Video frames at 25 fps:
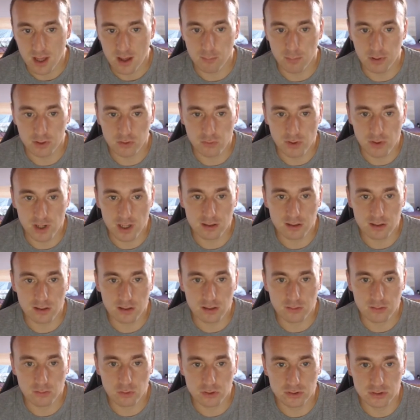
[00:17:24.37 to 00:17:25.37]
but
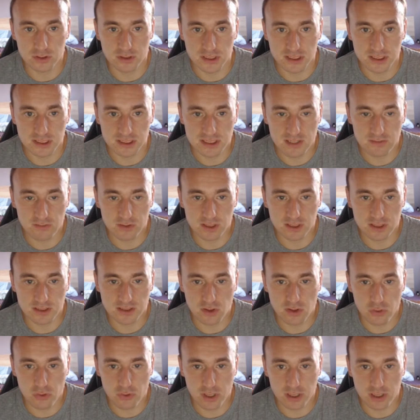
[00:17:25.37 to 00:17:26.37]
rather rook to d7
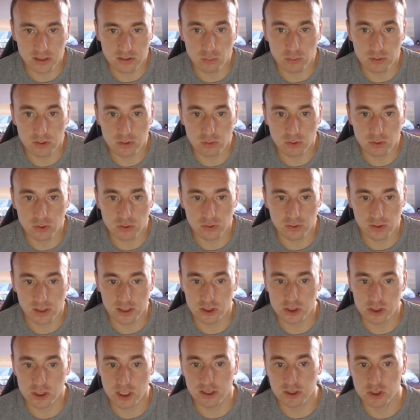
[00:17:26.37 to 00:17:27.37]
is a threat with rook to
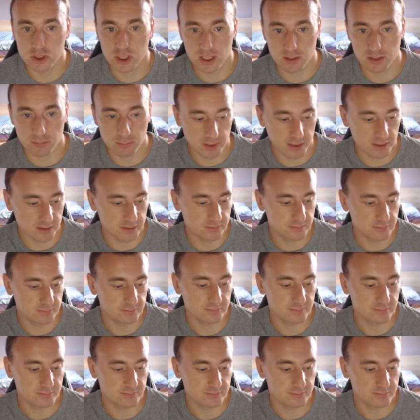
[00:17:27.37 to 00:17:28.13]
h8 checkmate.